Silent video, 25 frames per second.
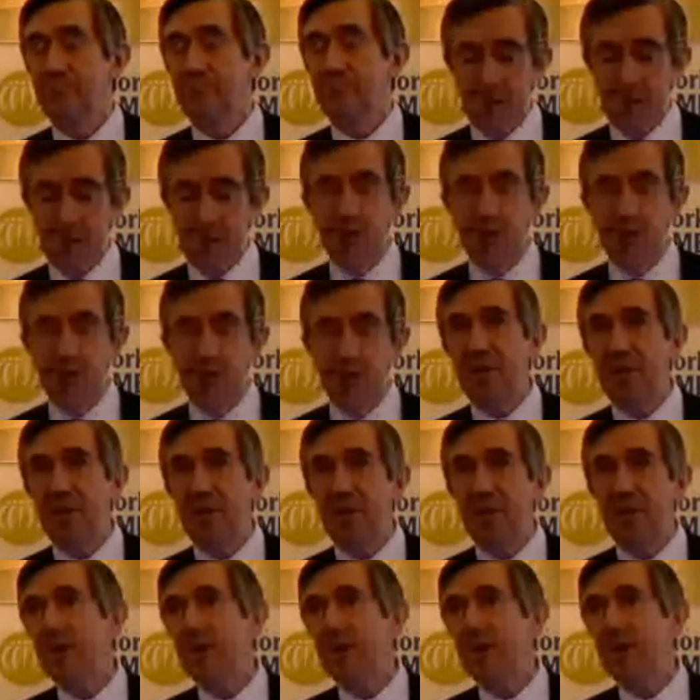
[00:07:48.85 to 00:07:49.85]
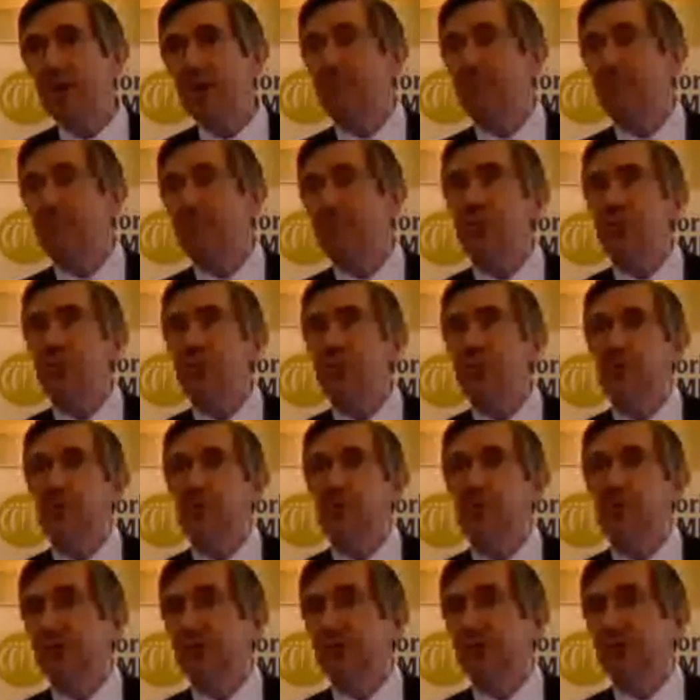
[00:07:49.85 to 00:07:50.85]
So we maintain the infrastructure
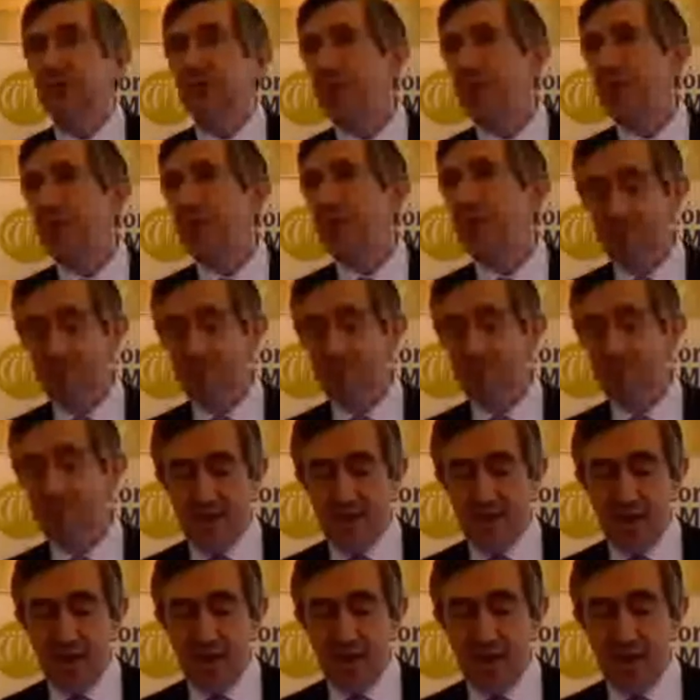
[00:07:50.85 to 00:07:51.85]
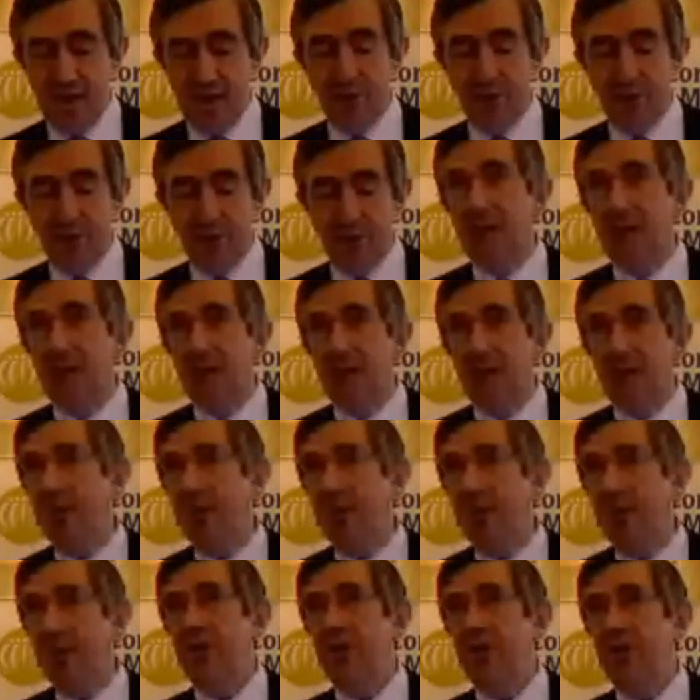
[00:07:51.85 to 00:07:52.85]
to do that, and we maintain
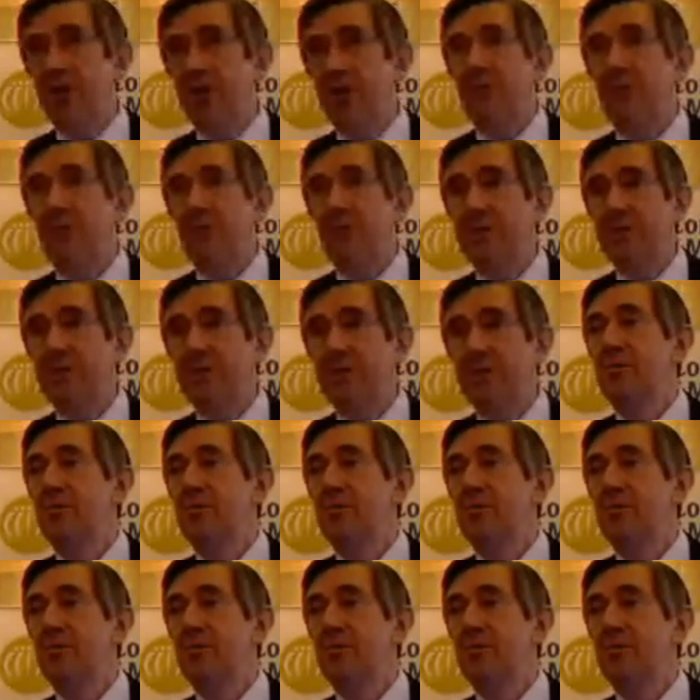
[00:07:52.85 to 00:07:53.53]
that cost,